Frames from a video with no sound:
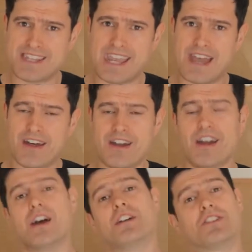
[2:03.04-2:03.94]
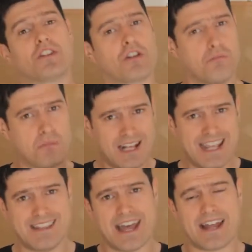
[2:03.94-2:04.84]
together to
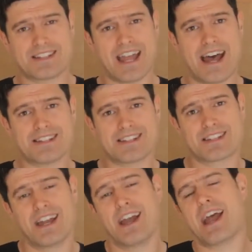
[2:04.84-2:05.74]
complete that task